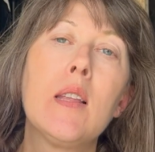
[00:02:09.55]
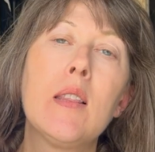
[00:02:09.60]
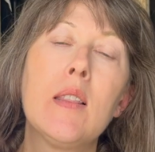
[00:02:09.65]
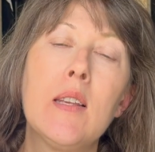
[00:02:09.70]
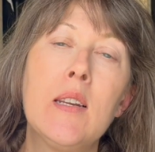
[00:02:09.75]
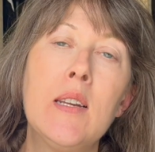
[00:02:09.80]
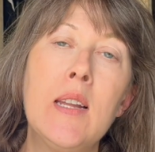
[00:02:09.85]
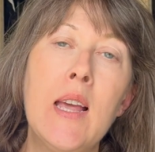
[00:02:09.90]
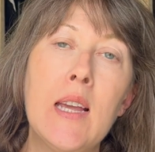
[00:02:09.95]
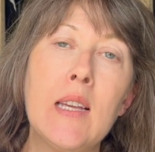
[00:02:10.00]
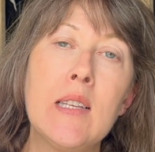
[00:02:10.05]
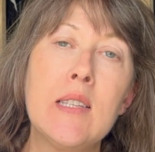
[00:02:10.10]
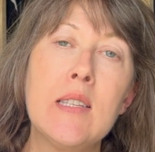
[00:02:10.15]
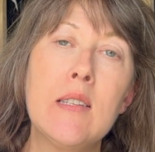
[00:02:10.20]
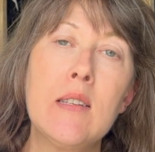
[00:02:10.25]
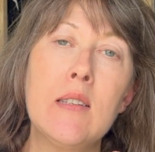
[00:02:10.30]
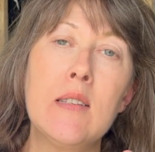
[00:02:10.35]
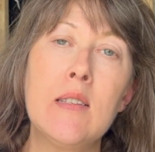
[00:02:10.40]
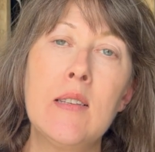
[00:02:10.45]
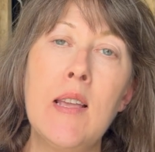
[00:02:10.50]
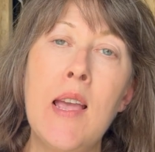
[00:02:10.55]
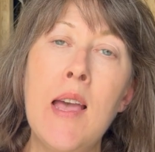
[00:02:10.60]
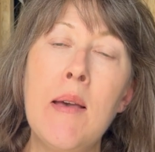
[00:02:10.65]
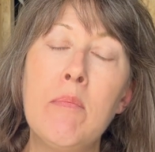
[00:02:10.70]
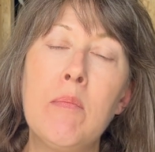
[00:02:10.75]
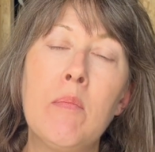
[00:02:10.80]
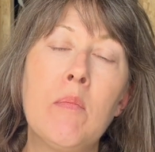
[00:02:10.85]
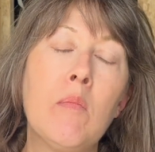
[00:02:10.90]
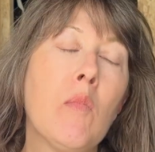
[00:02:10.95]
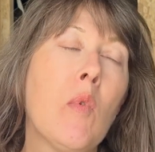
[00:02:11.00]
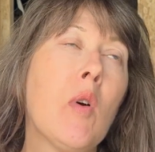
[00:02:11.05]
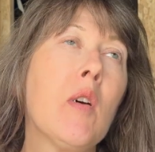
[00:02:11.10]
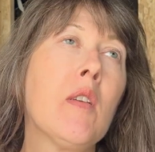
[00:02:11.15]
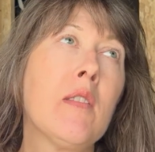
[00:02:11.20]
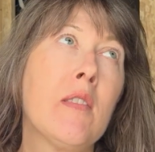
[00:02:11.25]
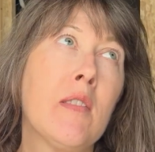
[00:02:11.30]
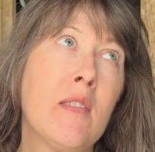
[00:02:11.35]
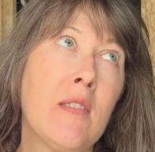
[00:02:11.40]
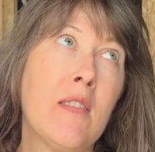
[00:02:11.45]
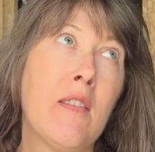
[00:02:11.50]
The next step, well,
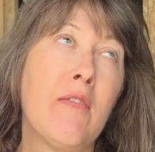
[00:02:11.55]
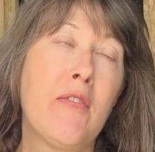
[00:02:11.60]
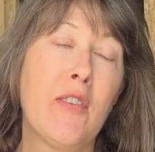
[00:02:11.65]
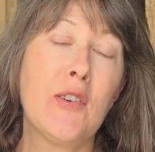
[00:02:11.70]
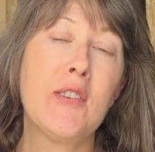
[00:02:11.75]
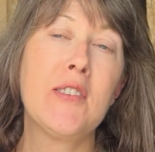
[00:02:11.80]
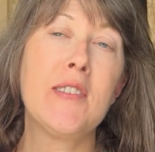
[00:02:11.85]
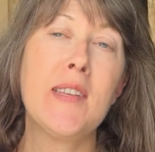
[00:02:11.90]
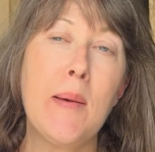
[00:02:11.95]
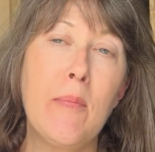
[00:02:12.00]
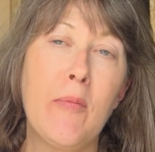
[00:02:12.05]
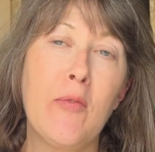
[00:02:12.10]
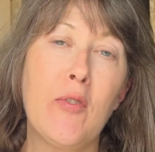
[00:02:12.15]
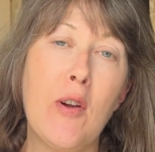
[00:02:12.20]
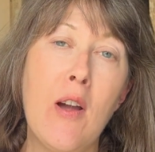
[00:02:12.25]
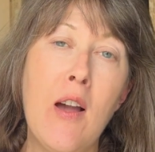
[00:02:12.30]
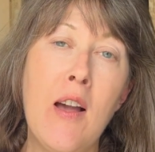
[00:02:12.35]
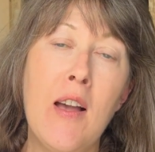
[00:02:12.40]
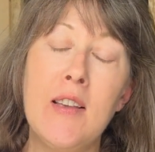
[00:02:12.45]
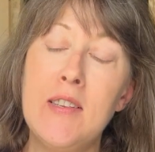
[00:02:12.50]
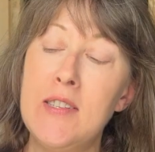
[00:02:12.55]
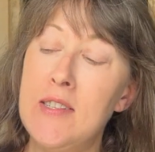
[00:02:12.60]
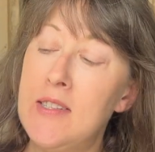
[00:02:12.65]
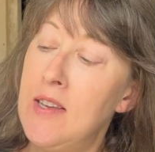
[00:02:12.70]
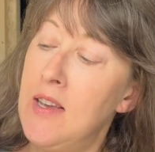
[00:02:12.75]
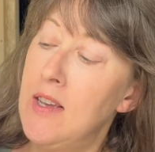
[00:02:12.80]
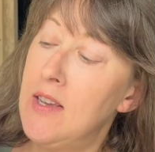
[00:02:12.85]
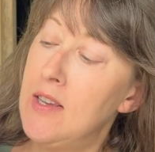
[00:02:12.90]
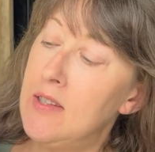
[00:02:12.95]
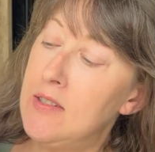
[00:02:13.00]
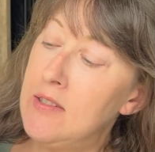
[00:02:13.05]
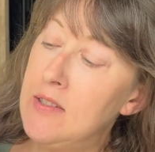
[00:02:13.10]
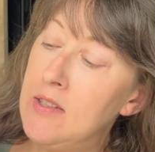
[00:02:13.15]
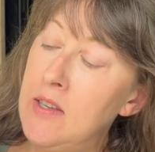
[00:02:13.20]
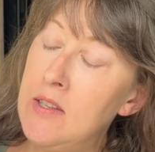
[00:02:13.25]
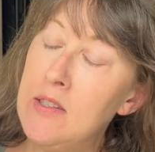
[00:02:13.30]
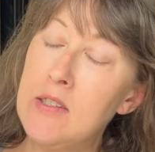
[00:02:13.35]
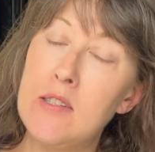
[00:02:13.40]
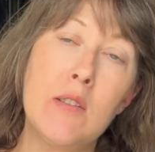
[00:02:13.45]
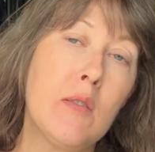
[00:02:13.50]
first step for us,
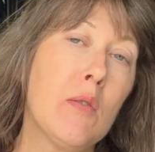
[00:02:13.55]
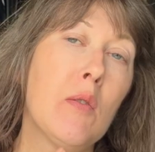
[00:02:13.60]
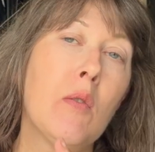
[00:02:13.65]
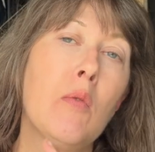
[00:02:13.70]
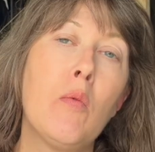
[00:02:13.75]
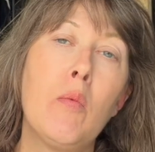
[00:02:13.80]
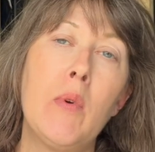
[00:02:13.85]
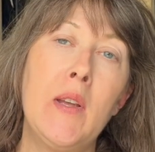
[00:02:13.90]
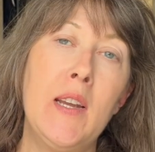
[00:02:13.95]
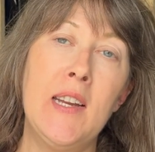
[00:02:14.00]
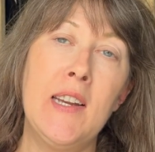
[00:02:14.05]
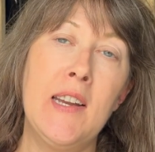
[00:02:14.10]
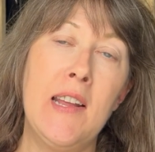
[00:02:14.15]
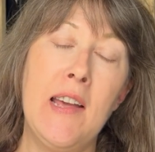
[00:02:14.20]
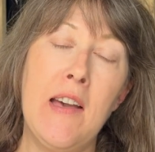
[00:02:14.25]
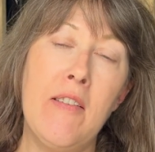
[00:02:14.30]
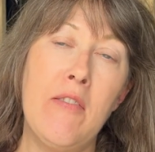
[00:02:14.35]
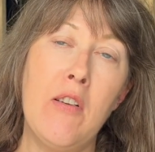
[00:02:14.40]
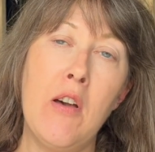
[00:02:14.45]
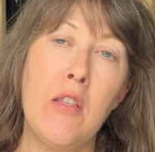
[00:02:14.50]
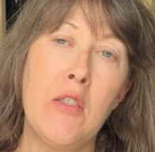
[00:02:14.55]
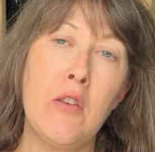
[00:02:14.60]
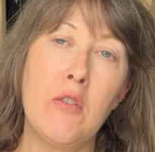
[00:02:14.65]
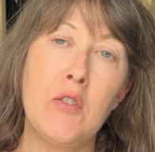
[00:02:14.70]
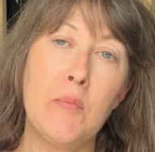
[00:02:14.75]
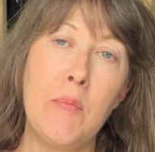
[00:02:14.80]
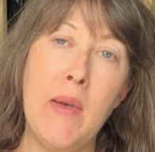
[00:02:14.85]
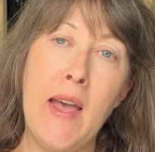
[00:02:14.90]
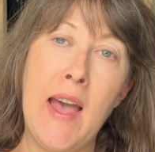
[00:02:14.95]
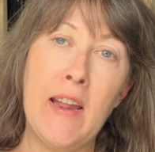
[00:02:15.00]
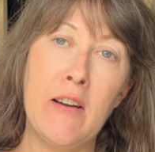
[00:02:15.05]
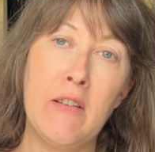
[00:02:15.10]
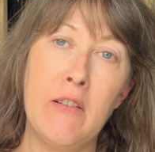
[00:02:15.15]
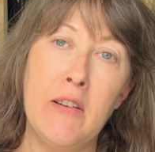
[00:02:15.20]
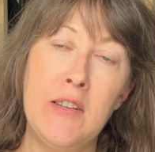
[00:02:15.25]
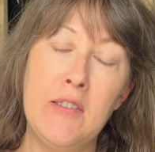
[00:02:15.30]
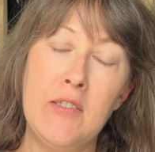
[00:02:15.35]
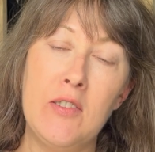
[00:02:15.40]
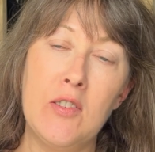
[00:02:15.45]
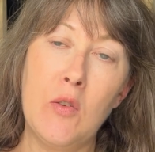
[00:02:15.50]
since we didn't have all those
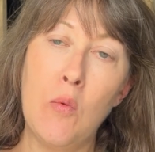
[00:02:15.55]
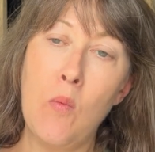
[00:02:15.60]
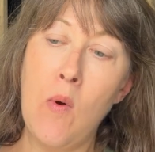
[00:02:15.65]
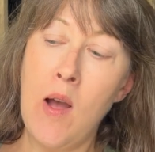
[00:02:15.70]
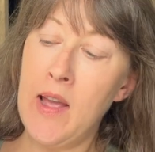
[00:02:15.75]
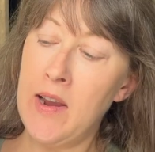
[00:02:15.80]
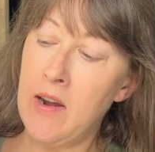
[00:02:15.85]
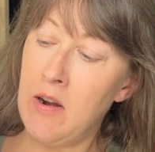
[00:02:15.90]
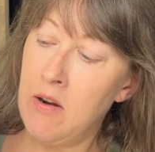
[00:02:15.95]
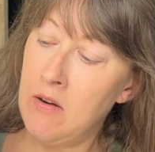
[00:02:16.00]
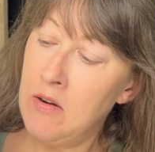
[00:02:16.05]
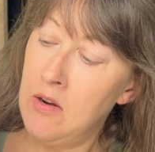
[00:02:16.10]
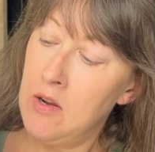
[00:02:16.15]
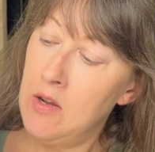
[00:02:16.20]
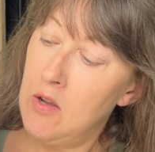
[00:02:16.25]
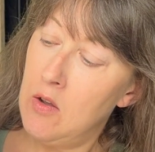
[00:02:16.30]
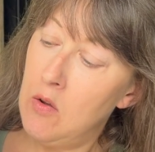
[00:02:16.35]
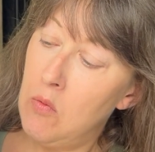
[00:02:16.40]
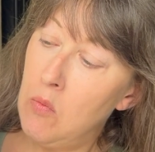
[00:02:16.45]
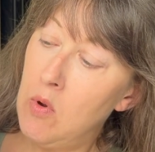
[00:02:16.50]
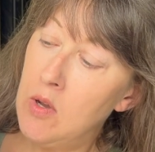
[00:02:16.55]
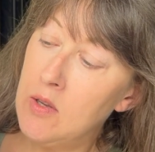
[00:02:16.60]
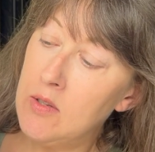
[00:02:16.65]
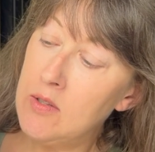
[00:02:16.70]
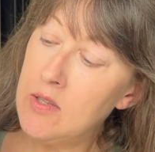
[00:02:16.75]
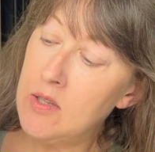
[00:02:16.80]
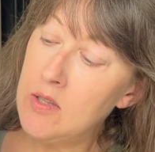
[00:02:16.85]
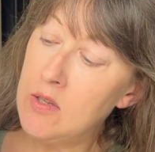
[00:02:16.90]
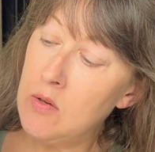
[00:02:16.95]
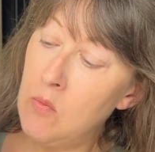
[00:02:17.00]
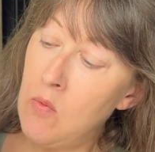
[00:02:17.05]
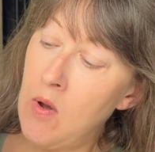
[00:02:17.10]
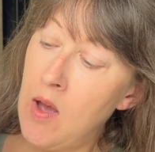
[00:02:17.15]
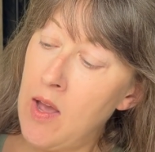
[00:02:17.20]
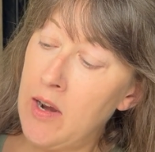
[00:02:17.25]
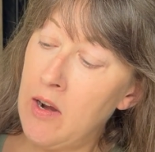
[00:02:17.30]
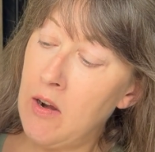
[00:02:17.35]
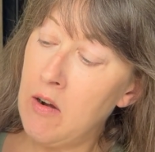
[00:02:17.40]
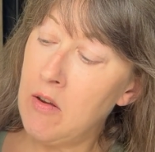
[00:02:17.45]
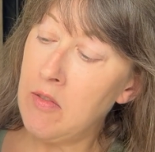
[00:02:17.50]
batteries to wire, was to
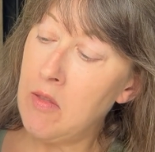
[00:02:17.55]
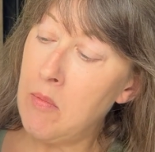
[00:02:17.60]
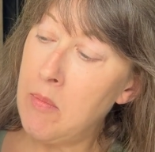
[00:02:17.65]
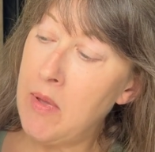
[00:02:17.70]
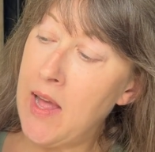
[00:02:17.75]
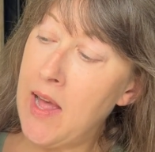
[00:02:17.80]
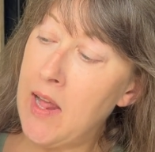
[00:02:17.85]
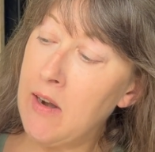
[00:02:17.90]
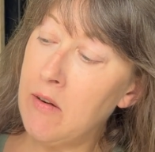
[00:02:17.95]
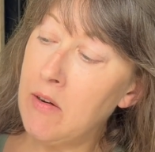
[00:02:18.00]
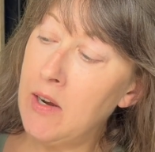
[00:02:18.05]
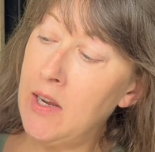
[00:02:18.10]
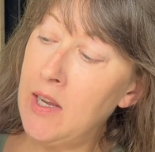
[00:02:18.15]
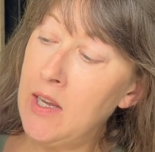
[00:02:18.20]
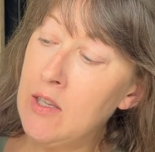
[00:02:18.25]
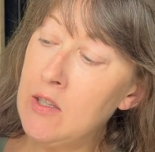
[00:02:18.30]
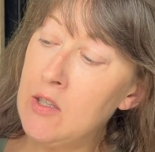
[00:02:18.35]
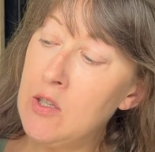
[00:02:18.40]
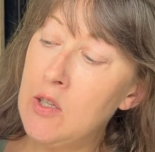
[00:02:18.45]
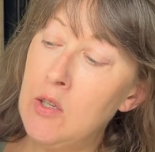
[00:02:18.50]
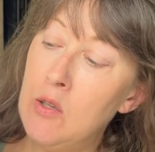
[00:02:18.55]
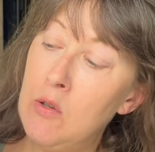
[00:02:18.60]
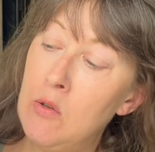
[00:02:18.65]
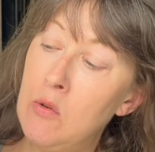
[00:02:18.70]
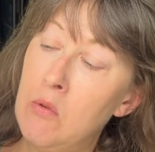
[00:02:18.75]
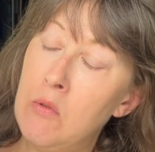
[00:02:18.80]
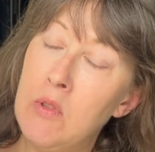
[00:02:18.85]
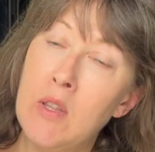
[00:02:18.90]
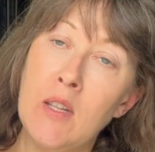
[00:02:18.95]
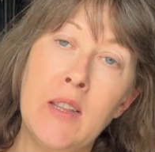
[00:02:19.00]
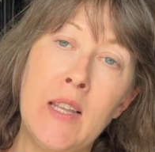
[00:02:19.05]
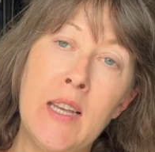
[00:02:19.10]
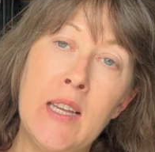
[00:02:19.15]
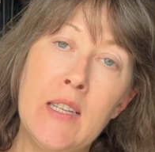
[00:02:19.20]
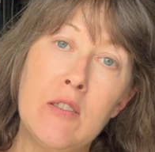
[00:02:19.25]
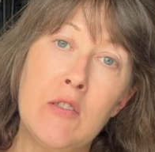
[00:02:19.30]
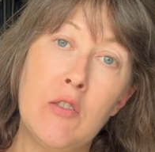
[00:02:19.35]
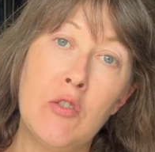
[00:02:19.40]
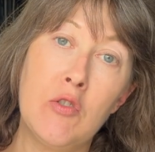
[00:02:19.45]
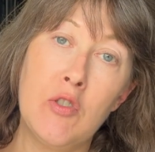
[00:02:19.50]
wire the battery to the Lynx
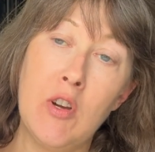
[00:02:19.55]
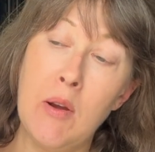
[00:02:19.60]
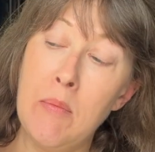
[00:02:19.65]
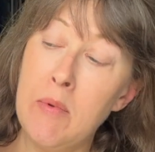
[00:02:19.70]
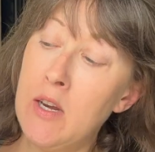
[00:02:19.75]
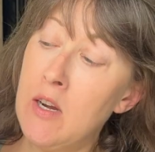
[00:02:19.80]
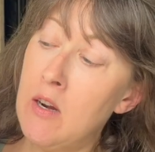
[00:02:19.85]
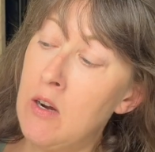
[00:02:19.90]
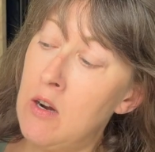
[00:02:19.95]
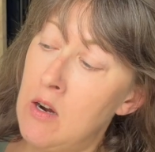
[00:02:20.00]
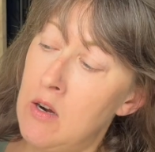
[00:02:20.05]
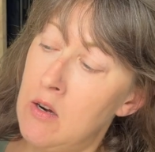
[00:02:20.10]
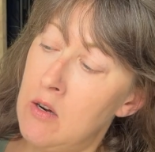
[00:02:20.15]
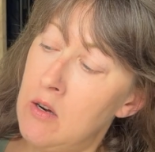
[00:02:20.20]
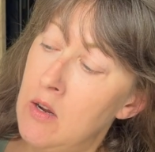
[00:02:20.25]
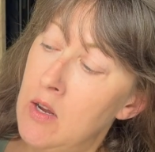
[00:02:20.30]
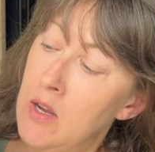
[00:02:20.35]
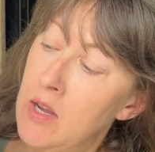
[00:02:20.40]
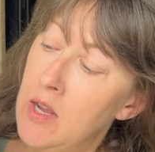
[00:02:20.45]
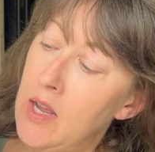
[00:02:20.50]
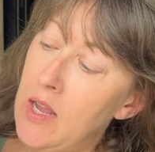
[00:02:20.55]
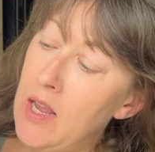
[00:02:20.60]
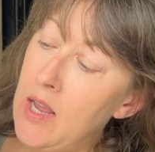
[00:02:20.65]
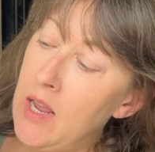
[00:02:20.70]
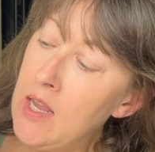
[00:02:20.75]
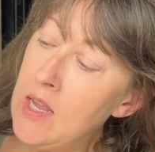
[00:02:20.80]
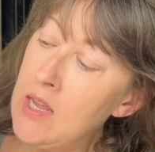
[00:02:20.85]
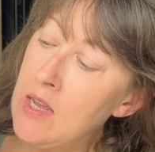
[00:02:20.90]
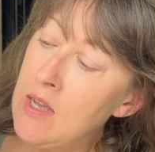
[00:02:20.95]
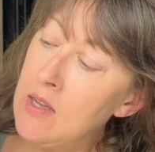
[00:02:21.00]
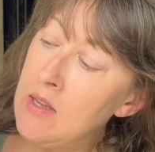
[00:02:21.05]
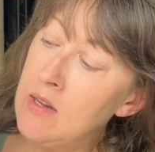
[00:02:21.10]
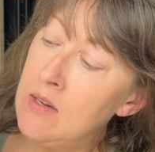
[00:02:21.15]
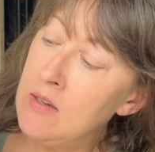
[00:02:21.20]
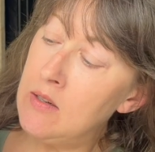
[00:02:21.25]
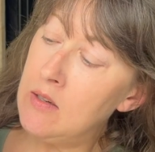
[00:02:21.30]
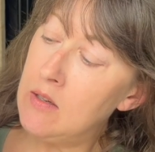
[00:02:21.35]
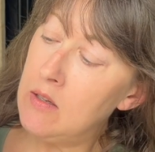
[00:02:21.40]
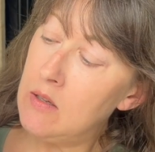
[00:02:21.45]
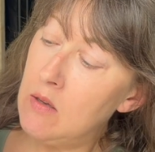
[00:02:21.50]
distributor
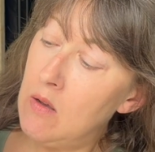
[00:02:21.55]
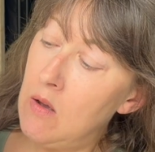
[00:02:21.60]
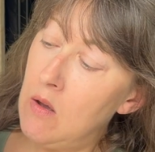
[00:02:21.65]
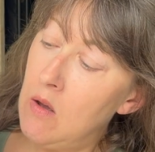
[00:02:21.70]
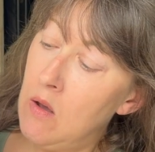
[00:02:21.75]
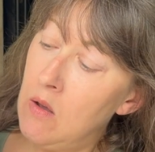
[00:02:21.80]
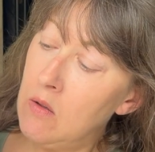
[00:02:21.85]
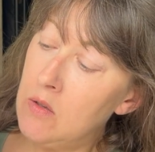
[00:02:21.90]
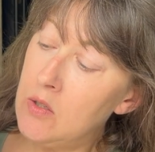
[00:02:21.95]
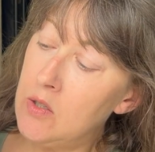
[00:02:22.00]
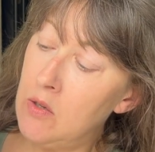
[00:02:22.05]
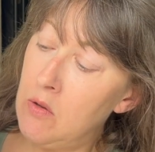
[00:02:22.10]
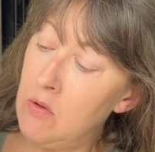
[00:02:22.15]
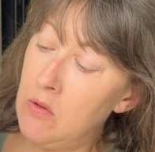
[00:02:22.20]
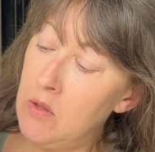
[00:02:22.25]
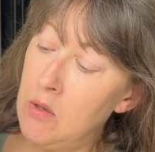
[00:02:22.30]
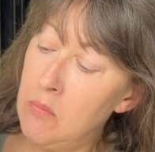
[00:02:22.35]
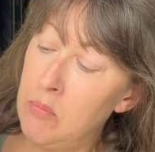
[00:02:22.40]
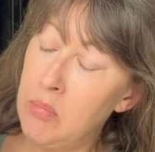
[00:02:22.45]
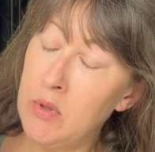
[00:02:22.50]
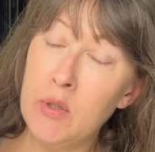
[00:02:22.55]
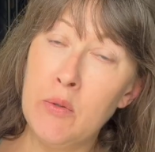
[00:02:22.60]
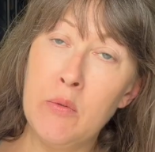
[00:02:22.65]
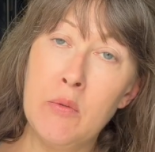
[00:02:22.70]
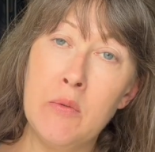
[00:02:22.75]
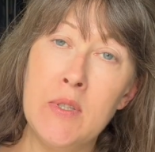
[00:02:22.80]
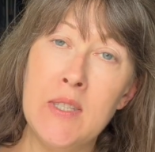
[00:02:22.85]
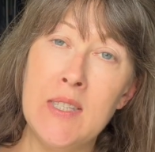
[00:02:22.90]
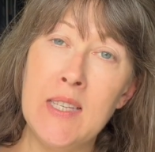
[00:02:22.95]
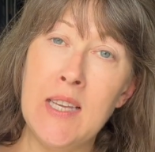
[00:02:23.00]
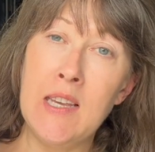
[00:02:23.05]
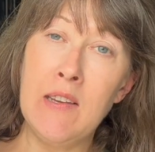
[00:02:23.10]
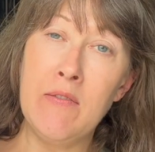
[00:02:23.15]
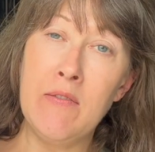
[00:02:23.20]
and also the Blue Sea